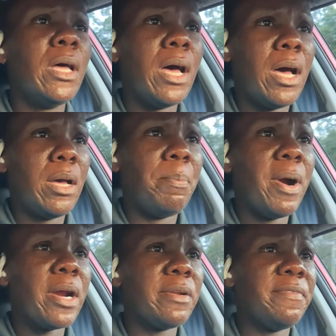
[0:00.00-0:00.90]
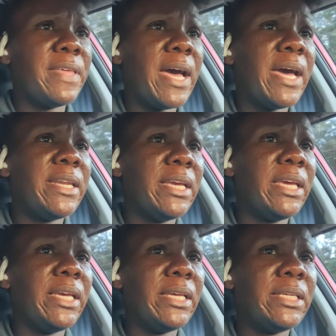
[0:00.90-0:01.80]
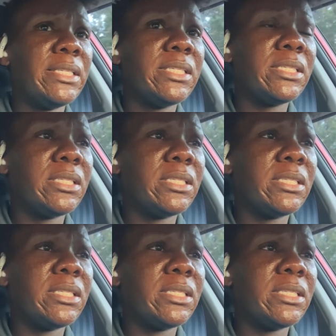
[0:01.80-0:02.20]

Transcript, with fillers: Uh, part of that is